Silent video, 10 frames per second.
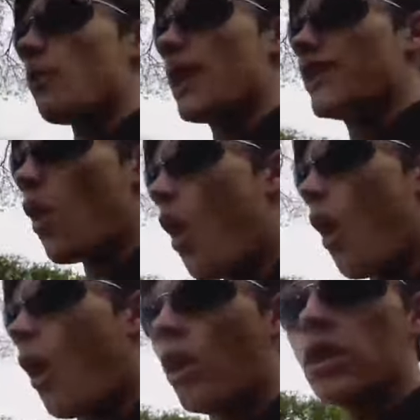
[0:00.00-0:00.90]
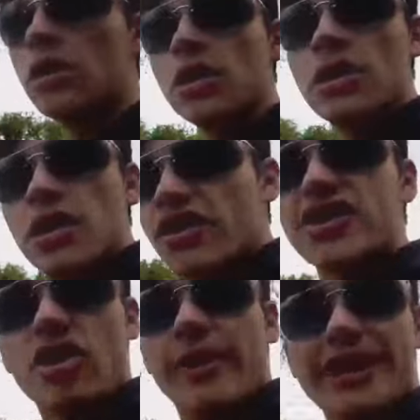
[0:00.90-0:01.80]
and we're like, oh, this
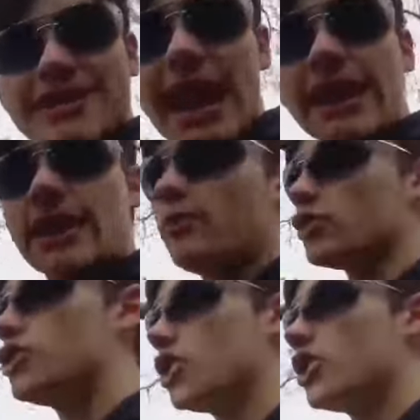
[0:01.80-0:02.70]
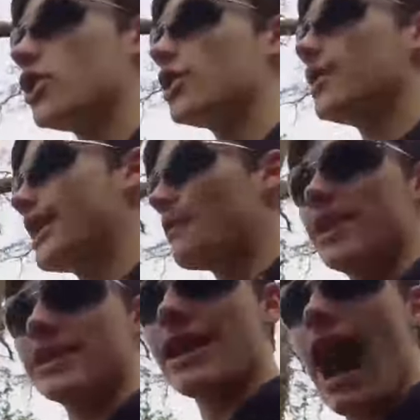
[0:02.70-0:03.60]
is going to be exciting. But then when
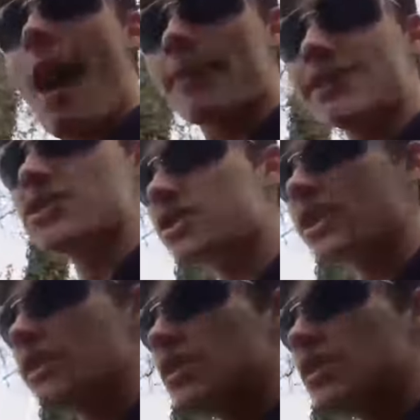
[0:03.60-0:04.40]
it happens,